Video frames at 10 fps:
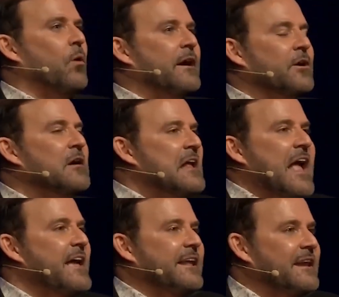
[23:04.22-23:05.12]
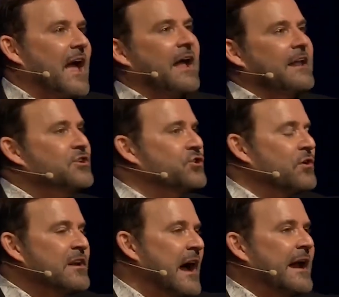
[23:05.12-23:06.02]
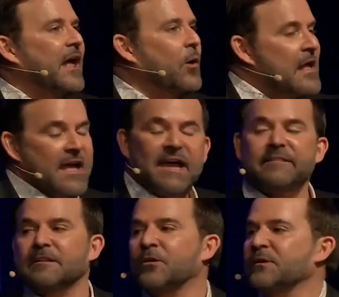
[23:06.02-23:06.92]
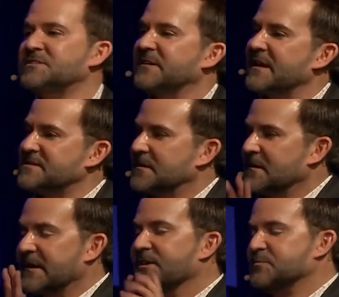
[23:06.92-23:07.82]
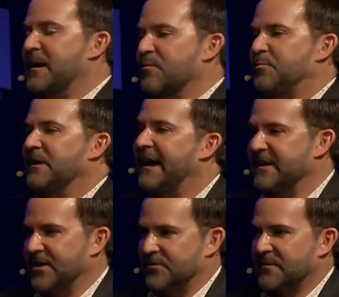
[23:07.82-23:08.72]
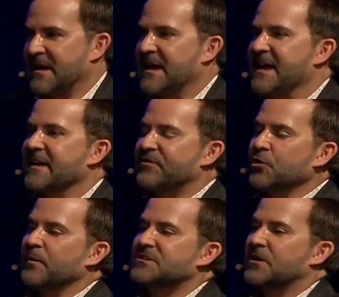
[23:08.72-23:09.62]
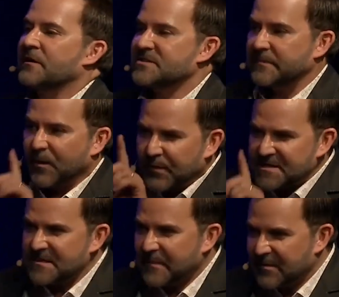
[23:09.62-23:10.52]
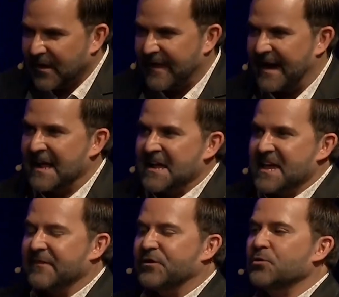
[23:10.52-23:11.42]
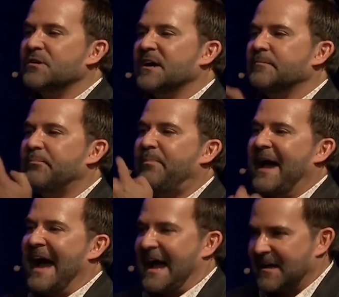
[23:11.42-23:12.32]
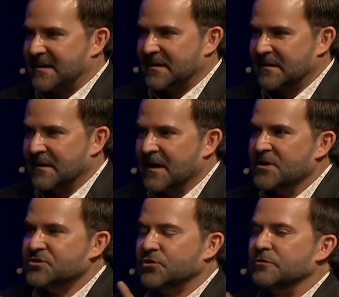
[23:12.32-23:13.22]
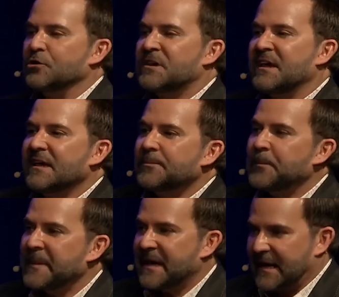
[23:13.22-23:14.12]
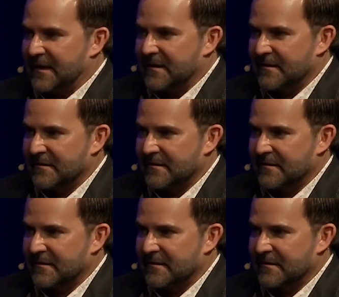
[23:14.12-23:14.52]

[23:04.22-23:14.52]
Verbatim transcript: water, and, and, I, and you're not help. And the Lord says, Here's my reply to you. If you return to me, what does he mean by that? If you come back to looking at me